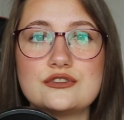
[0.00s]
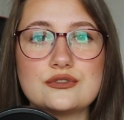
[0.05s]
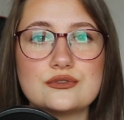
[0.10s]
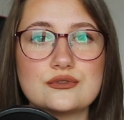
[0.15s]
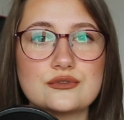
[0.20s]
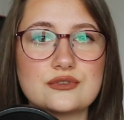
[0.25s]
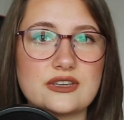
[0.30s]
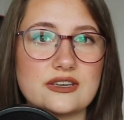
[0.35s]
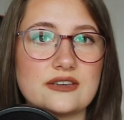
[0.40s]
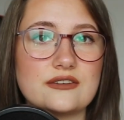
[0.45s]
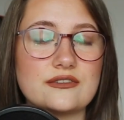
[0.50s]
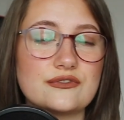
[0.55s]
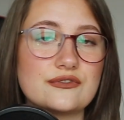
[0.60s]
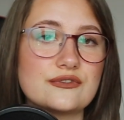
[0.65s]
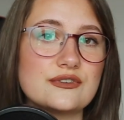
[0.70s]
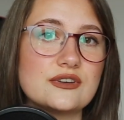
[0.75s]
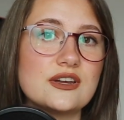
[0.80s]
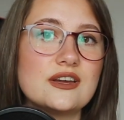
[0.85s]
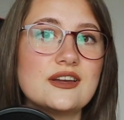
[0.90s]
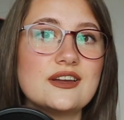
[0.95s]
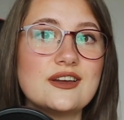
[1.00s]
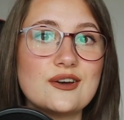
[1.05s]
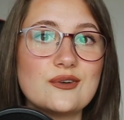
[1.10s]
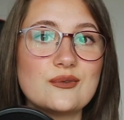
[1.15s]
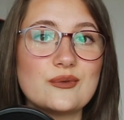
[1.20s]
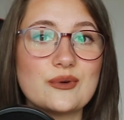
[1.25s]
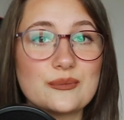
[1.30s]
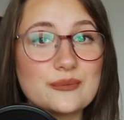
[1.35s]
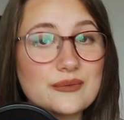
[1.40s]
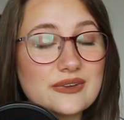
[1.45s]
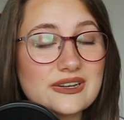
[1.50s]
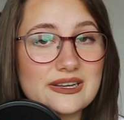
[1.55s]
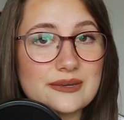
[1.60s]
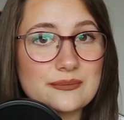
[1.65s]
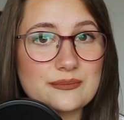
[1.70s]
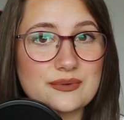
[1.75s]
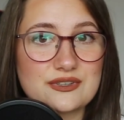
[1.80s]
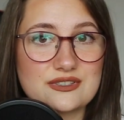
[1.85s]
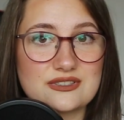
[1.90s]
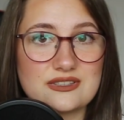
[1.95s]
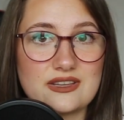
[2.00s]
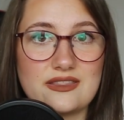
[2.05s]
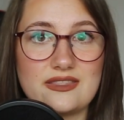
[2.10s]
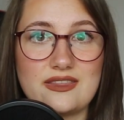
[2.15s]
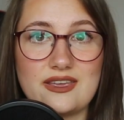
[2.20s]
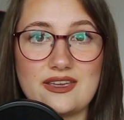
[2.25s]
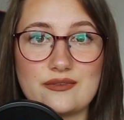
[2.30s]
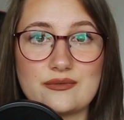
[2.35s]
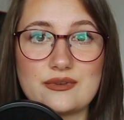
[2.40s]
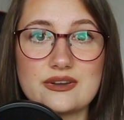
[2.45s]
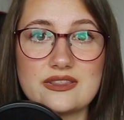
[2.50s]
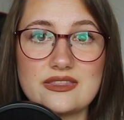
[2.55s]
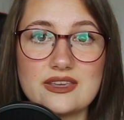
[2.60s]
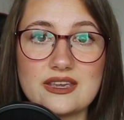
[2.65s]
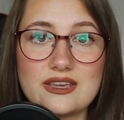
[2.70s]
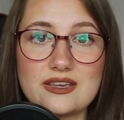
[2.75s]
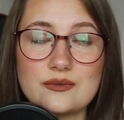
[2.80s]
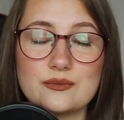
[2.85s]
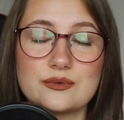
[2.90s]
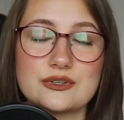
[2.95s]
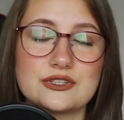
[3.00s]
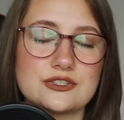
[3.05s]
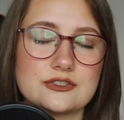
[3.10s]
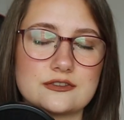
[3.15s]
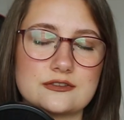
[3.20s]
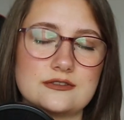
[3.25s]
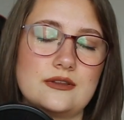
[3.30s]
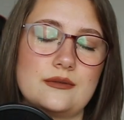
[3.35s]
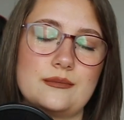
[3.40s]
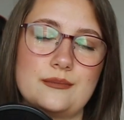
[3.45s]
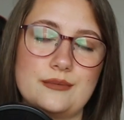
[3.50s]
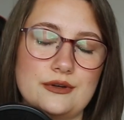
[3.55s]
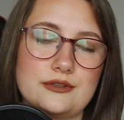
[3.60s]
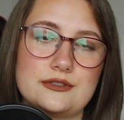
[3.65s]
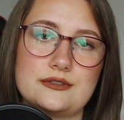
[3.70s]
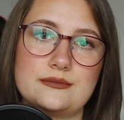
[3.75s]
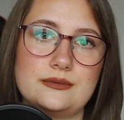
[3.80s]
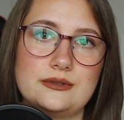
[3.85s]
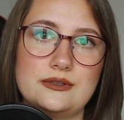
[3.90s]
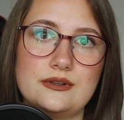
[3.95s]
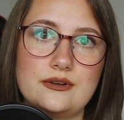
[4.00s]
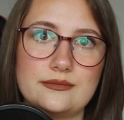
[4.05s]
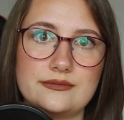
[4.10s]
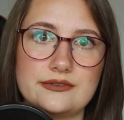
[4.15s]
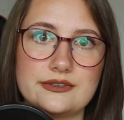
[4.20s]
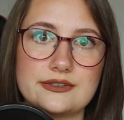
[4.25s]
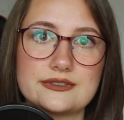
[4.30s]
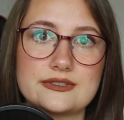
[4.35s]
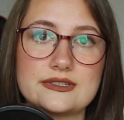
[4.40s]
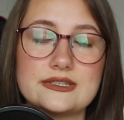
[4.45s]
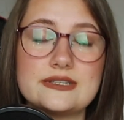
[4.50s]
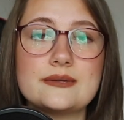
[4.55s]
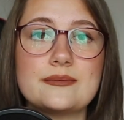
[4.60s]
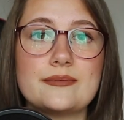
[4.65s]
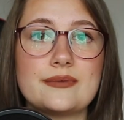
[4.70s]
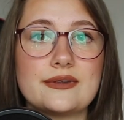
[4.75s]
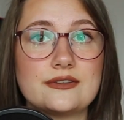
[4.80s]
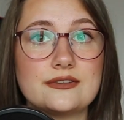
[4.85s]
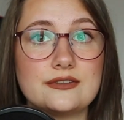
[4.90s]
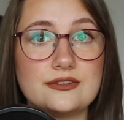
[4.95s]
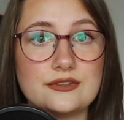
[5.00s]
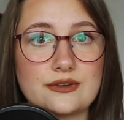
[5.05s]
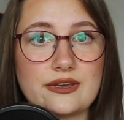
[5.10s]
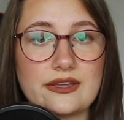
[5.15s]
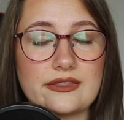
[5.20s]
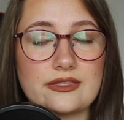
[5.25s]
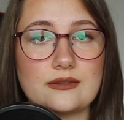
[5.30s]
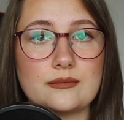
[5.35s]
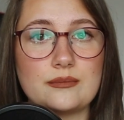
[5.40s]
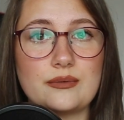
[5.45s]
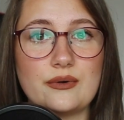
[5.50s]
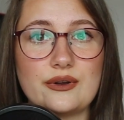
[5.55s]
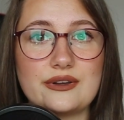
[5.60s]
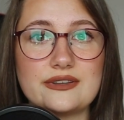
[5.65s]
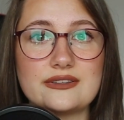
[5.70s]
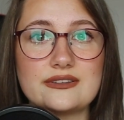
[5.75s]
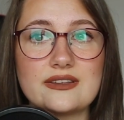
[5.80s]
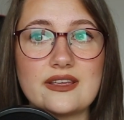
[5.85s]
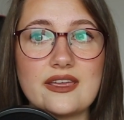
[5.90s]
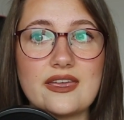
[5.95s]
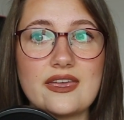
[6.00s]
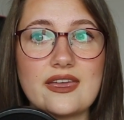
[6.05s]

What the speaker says: to give 1,000,000% every day, which is not possible, obviously, but you get the point.